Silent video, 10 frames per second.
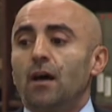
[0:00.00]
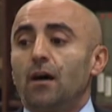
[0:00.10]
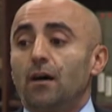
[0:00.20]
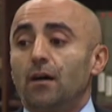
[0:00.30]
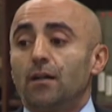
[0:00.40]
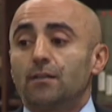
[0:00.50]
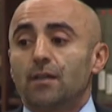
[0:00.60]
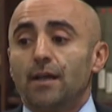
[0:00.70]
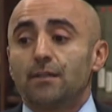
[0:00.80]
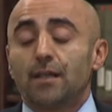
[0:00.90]
uh,
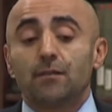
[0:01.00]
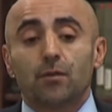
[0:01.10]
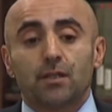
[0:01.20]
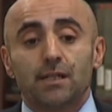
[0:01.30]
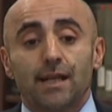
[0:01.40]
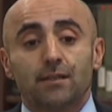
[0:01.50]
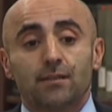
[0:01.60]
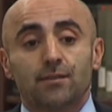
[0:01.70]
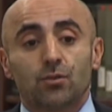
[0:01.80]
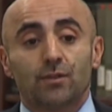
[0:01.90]
and then connect
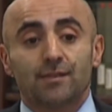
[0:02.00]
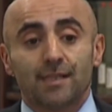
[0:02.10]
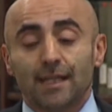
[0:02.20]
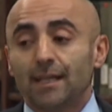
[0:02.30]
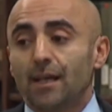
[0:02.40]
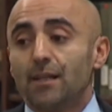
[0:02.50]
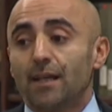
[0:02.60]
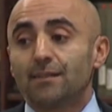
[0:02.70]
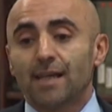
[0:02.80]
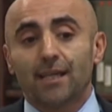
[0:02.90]
this to the city, and
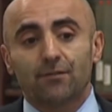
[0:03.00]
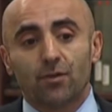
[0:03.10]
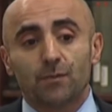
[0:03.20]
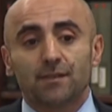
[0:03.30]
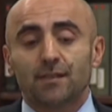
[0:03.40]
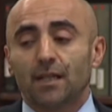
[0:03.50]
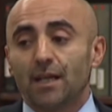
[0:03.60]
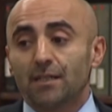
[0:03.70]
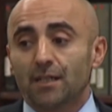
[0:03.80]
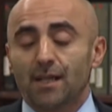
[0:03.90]
then take it from the city
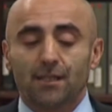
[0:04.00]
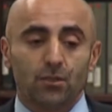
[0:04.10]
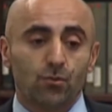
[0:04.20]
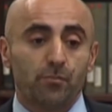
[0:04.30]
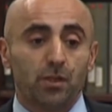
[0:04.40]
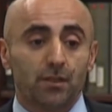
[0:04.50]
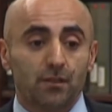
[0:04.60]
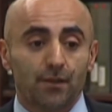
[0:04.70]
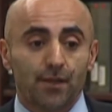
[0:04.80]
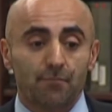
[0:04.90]
and connect it to a
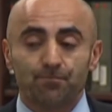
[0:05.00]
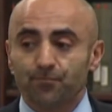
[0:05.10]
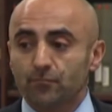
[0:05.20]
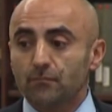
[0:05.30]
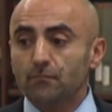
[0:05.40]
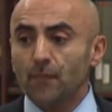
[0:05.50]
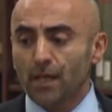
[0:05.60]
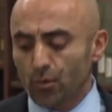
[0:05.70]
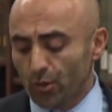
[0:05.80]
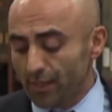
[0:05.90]
political theme.
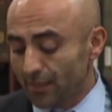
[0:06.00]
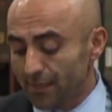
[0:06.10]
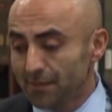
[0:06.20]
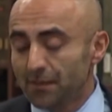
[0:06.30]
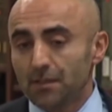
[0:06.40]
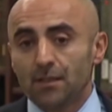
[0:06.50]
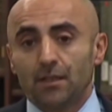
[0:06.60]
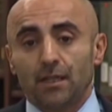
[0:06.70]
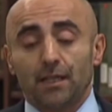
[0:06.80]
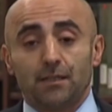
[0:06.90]
Accordingly,
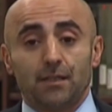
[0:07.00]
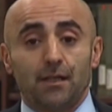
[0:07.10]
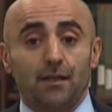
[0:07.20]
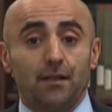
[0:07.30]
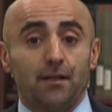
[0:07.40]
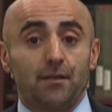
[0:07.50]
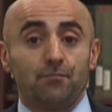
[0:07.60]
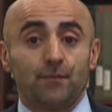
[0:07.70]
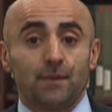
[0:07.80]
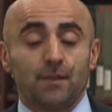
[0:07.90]
in uh,
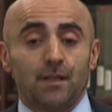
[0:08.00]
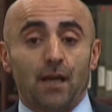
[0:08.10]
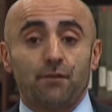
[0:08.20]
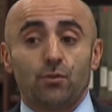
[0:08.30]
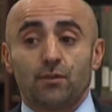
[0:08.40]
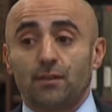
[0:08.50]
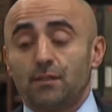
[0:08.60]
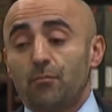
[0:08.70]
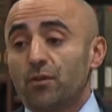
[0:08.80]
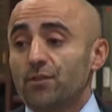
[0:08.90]
I've used
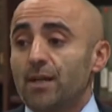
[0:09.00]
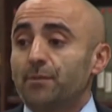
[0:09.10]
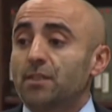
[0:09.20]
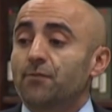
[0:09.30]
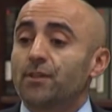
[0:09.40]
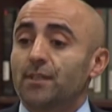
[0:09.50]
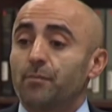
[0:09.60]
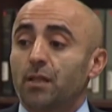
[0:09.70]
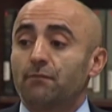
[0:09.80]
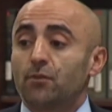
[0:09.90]
a number of chapters. For
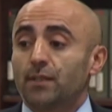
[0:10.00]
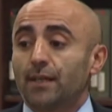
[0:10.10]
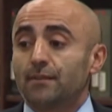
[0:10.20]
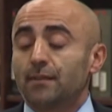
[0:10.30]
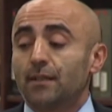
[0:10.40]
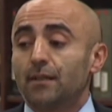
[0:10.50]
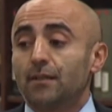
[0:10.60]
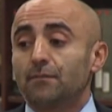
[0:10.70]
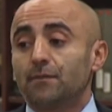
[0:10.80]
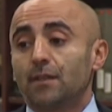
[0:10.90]
example, I've looked at
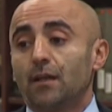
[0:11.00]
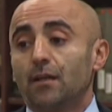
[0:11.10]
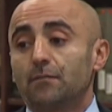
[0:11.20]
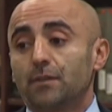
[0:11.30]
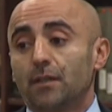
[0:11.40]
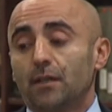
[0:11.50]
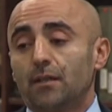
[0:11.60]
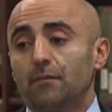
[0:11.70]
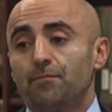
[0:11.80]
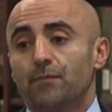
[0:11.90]
uh, uh,
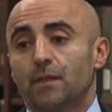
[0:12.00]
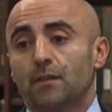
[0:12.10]
uh,